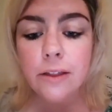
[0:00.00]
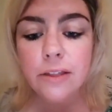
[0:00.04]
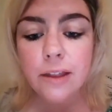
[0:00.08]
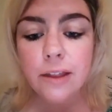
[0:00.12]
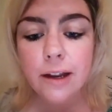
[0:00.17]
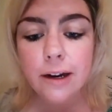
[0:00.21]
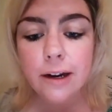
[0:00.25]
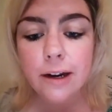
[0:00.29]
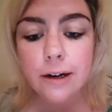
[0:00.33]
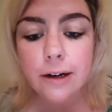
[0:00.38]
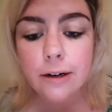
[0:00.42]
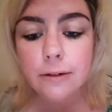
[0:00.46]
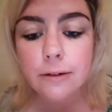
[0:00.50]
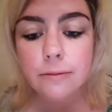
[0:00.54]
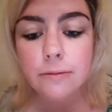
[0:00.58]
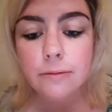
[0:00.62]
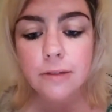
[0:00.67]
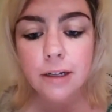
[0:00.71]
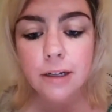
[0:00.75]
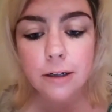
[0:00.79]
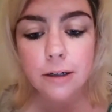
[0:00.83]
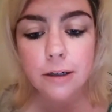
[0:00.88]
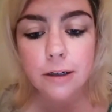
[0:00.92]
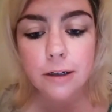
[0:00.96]
their
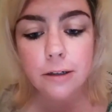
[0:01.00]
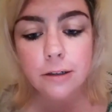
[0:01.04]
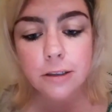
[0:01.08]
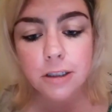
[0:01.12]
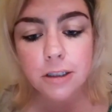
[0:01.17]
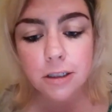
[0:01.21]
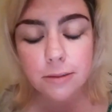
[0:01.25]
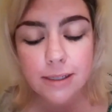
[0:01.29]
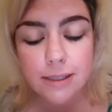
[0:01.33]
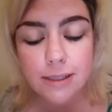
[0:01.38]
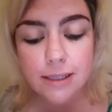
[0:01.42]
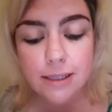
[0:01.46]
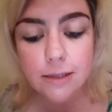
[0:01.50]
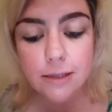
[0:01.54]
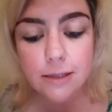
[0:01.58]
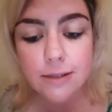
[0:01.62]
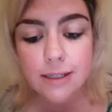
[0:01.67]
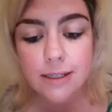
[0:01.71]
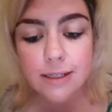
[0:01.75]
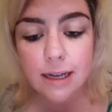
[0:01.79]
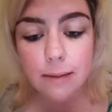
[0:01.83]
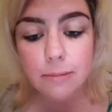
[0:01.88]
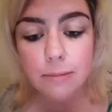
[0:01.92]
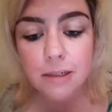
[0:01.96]
culture was so
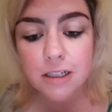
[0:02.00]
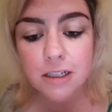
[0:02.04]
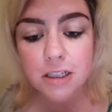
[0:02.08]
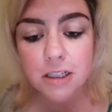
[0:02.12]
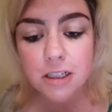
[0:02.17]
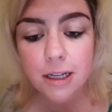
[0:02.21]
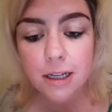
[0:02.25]
established,